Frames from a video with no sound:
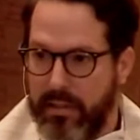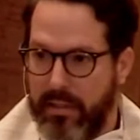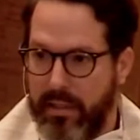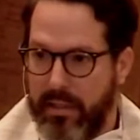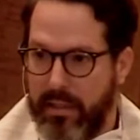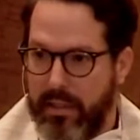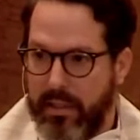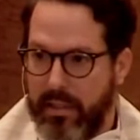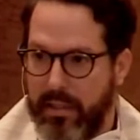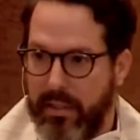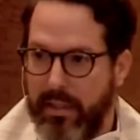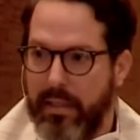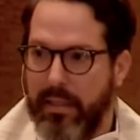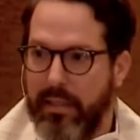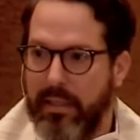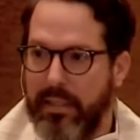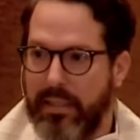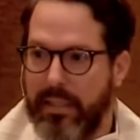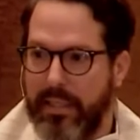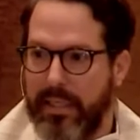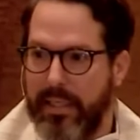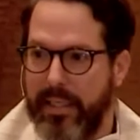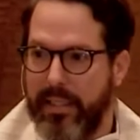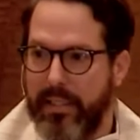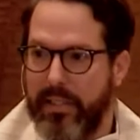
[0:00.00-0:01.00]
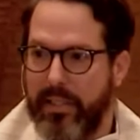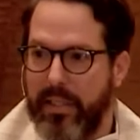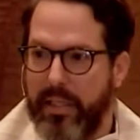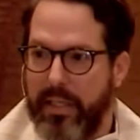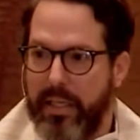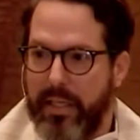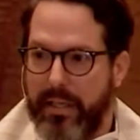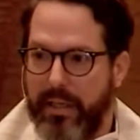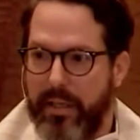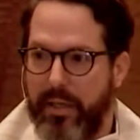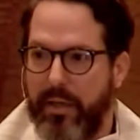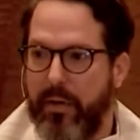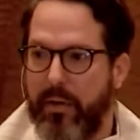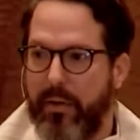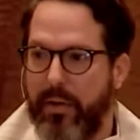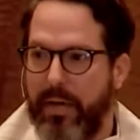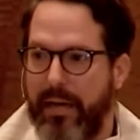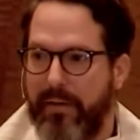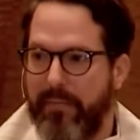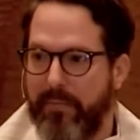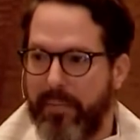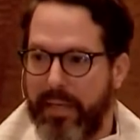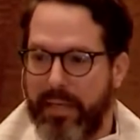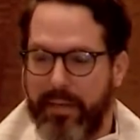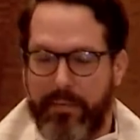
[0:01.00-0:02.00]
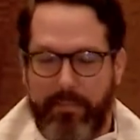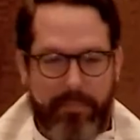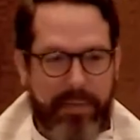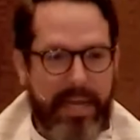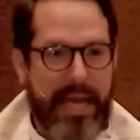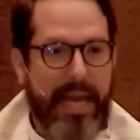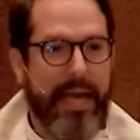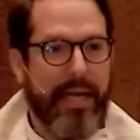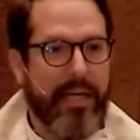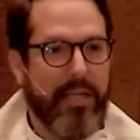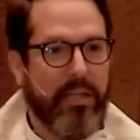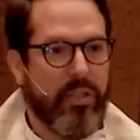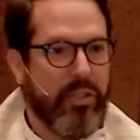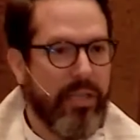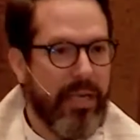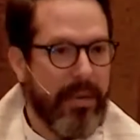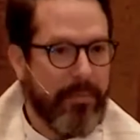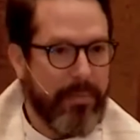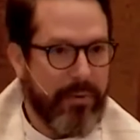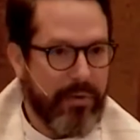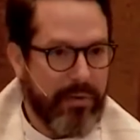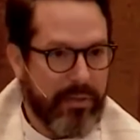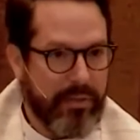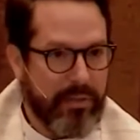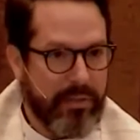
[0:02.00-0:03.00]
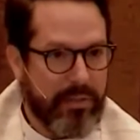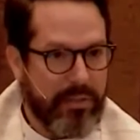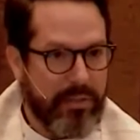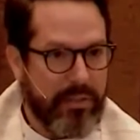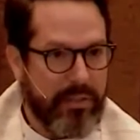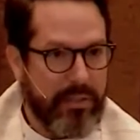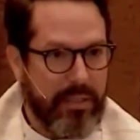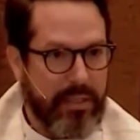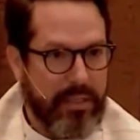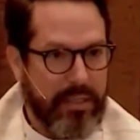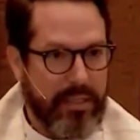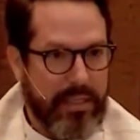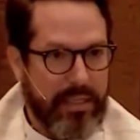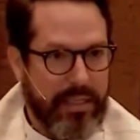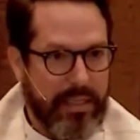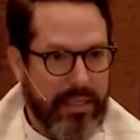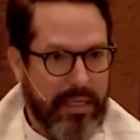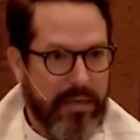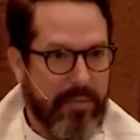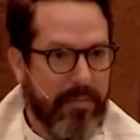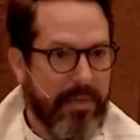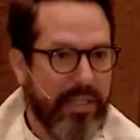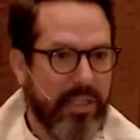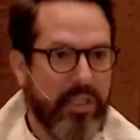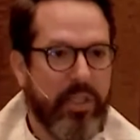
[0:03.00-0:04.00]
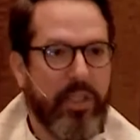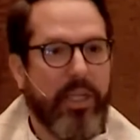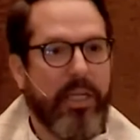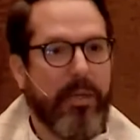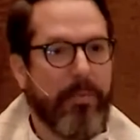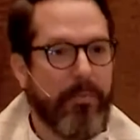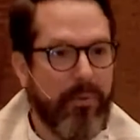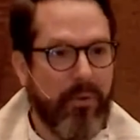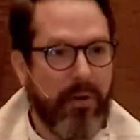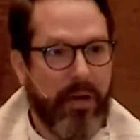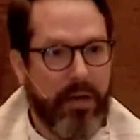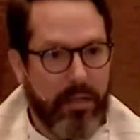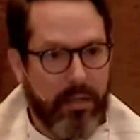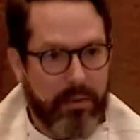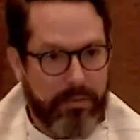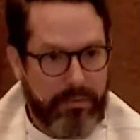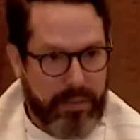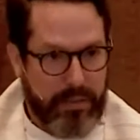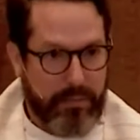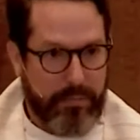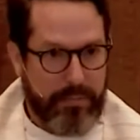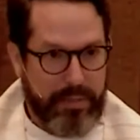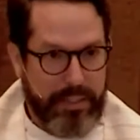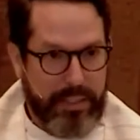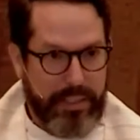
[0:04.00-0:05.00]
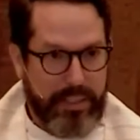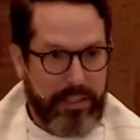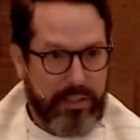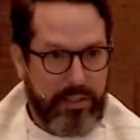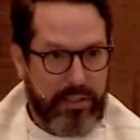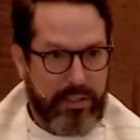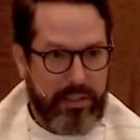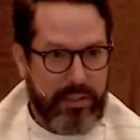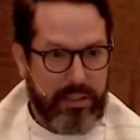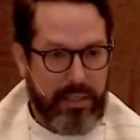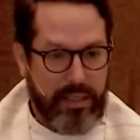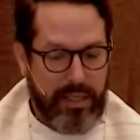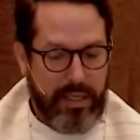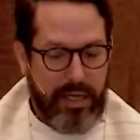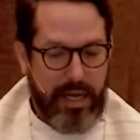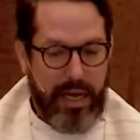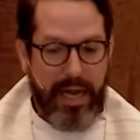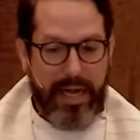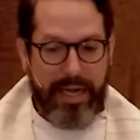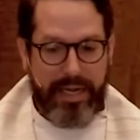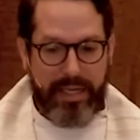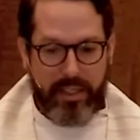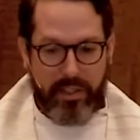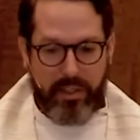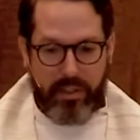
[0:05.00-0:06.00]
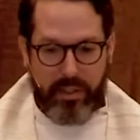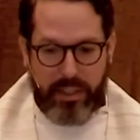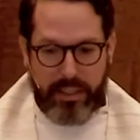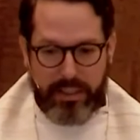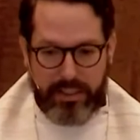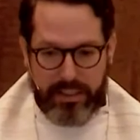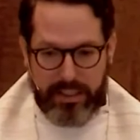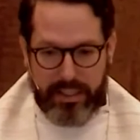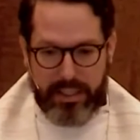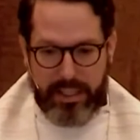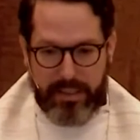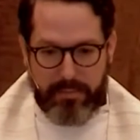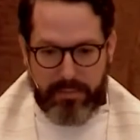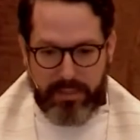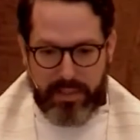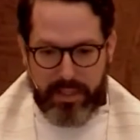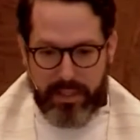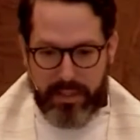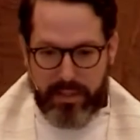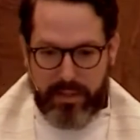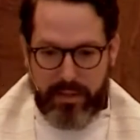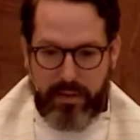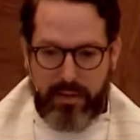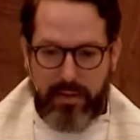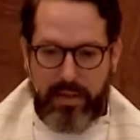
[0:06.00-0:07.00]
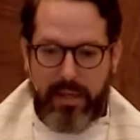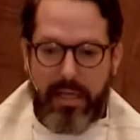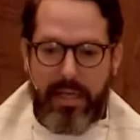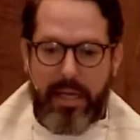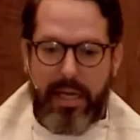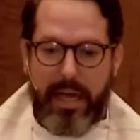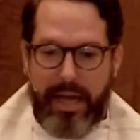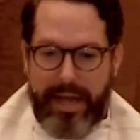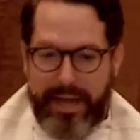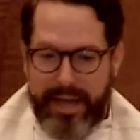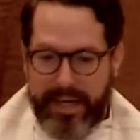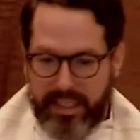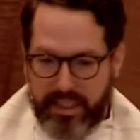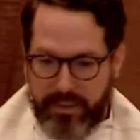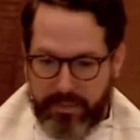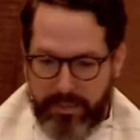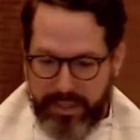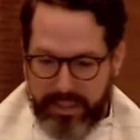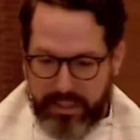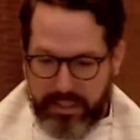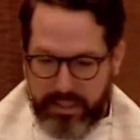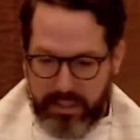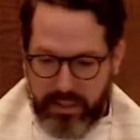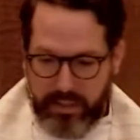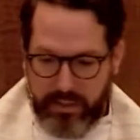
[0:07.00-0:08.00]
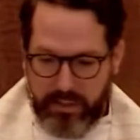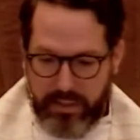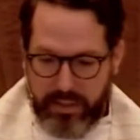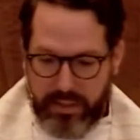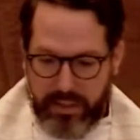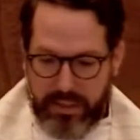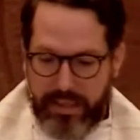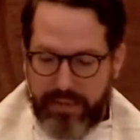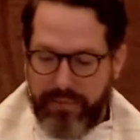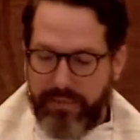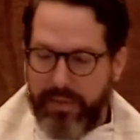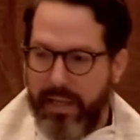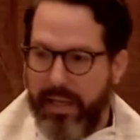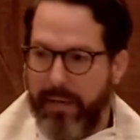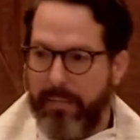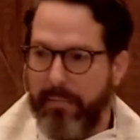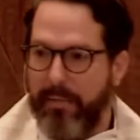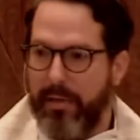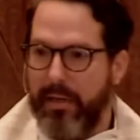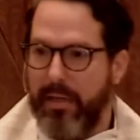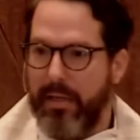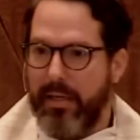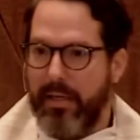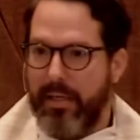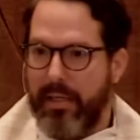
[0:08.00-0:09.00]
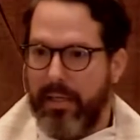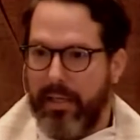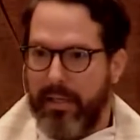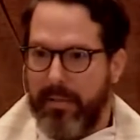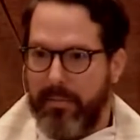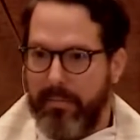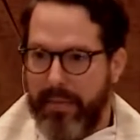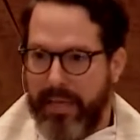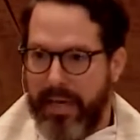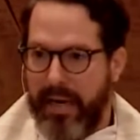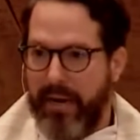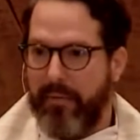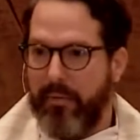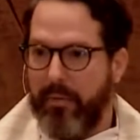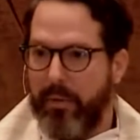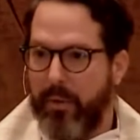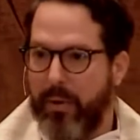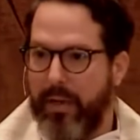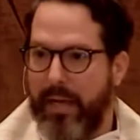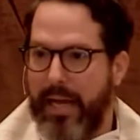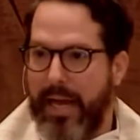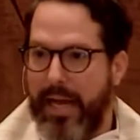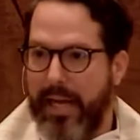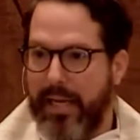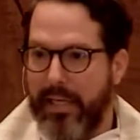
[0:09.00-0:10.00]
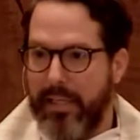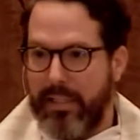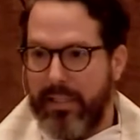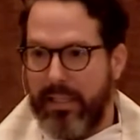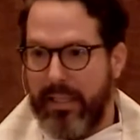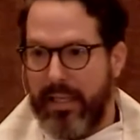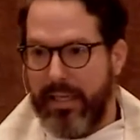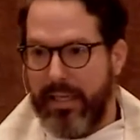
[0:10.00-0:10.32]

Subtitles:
God says, you have been bad shepherds, and now my sheep are all over the place. I entrusted them to you. I expected you to love them. But everyone acts like